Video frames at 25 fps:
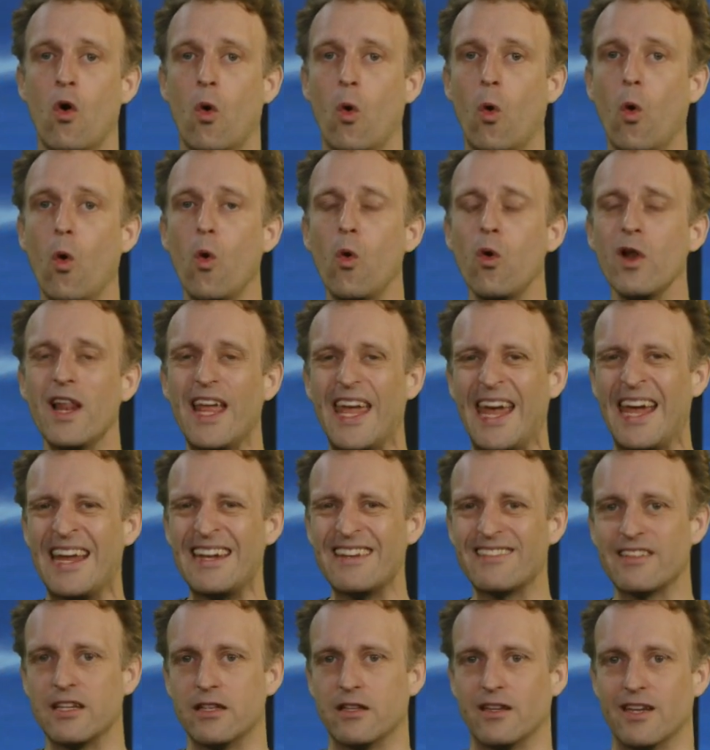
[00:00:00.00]
all
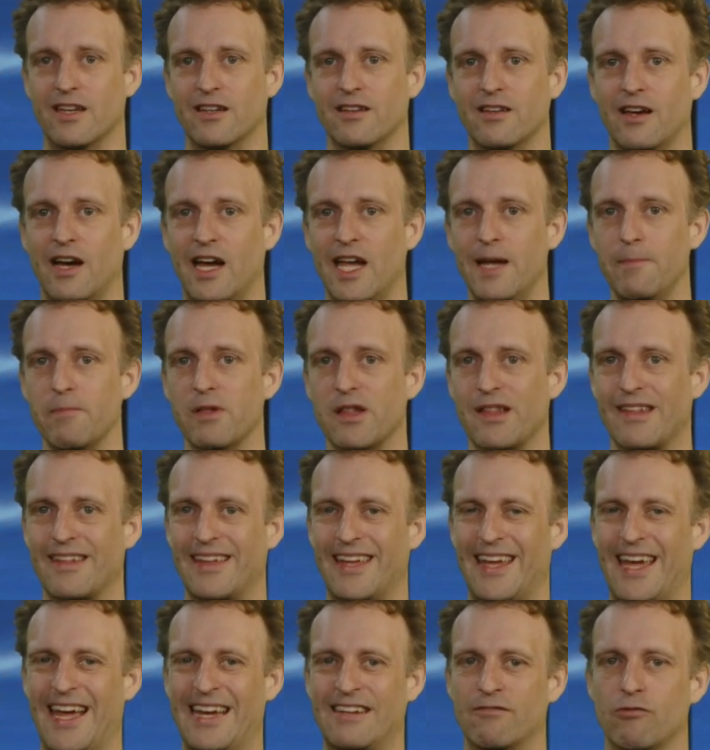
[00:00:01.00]
entity types
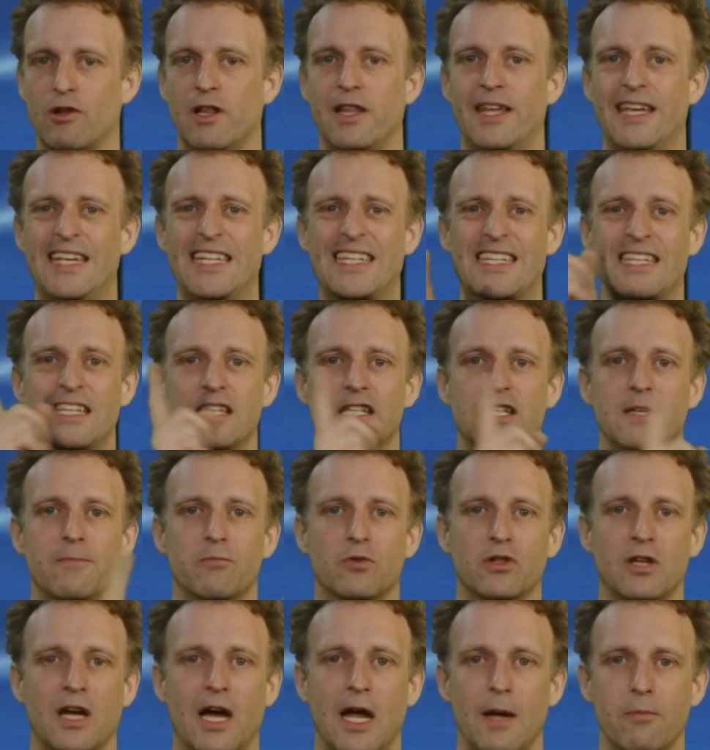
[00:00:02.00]
and relationship
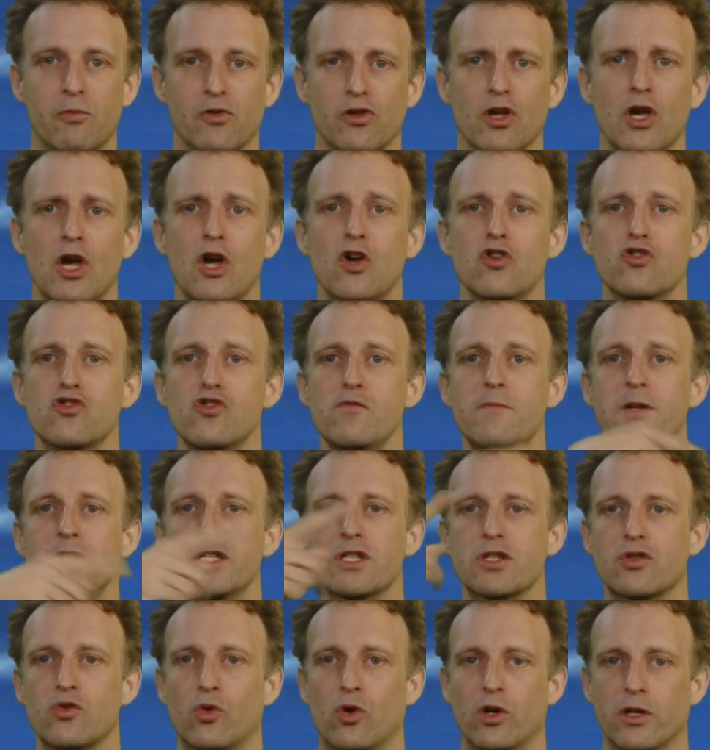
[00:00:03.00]
types to be
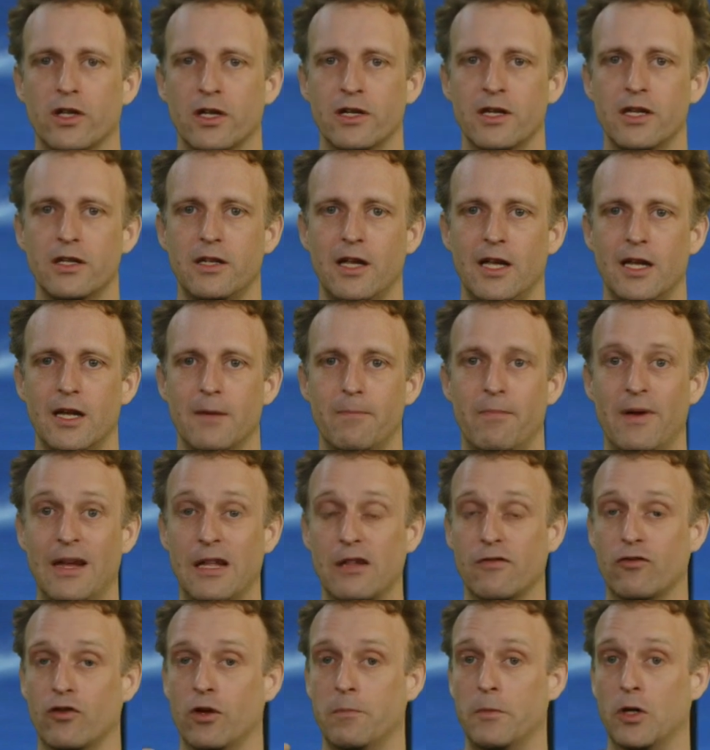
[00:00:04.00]
stored in a database
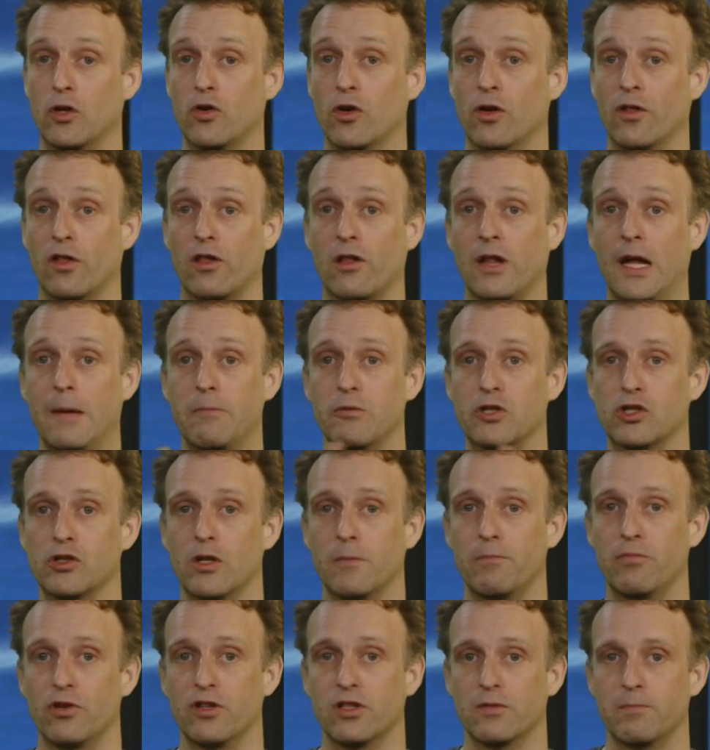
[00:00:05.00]
from a conceptual
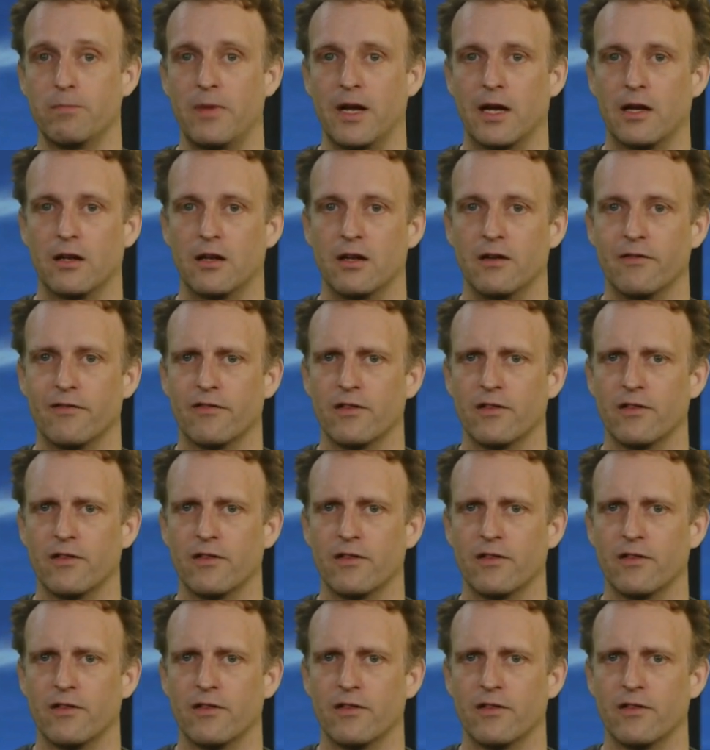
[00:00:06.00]
perspective.